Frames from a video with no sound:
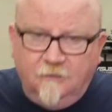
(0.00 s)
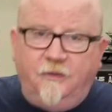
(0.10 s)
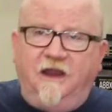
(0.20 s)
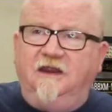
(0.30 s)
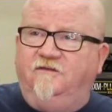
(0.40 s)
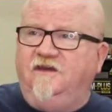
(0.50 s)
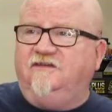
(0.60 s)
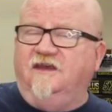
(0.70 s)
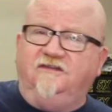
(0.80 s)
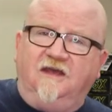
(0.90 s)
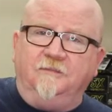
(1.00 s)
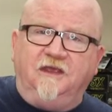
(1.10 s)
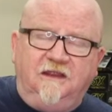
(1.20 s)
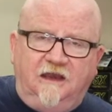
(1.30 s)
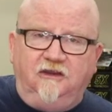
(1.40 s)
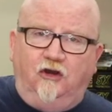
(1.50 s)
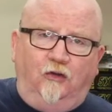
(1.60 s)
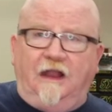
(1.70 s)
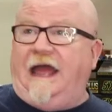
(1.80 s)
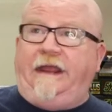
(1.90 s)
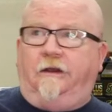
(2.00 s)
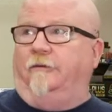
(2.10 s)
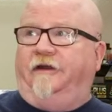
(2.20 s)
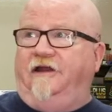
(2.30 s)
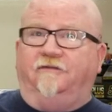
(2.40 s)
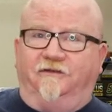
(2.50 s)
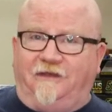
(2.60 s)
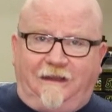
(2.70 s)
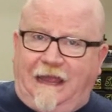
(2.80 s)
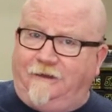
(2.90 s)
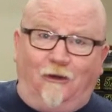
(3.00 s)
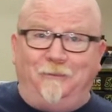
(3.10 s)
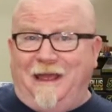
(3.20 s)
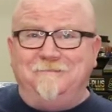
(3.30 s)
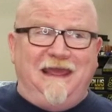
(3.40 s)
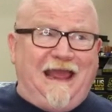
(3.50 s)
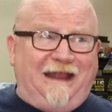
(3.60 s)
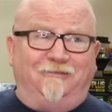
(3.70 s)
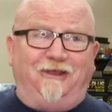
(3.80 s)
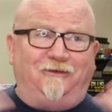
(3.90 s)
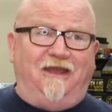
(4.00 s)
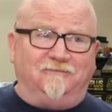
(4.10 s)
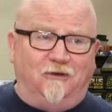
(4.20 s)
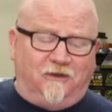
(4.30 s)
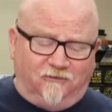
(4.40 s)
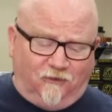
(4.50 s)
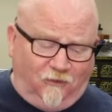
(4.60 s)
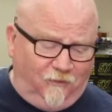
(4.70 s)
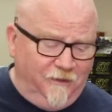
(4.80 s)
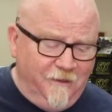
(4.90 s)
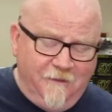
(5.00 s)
But if he says something that you don't like or whatever, it's like that. Don't blame I literally have no control.